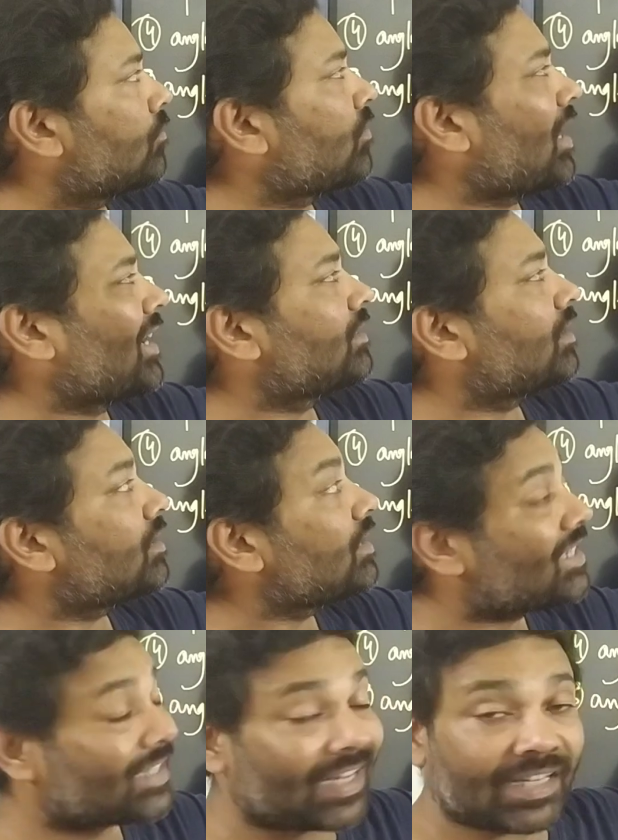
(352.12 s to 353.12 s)
to find the
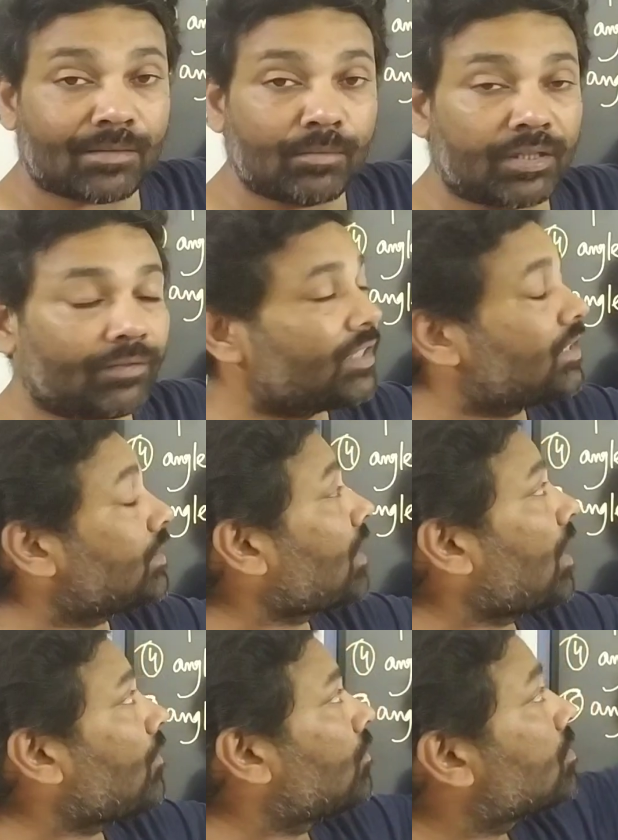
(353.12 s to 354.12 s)
distance between the
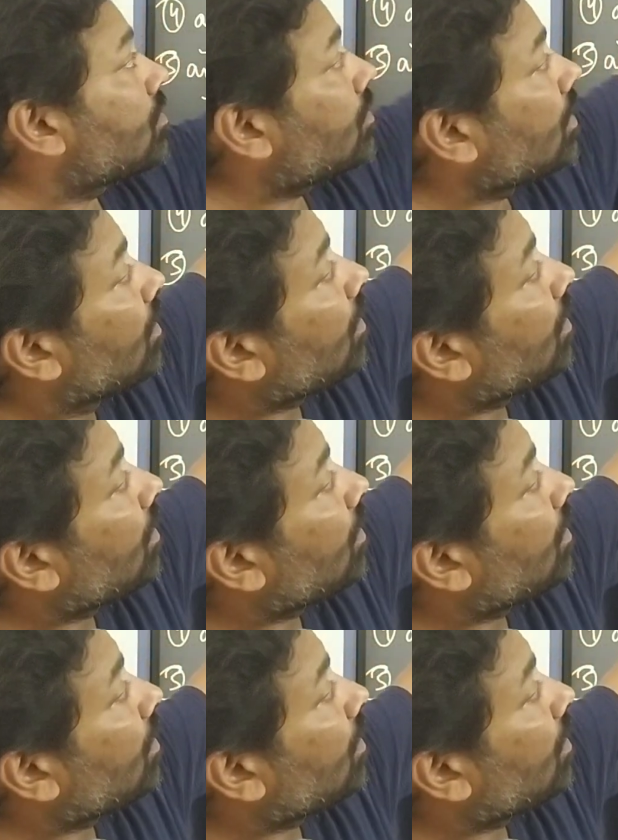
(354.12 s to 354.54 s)
towers,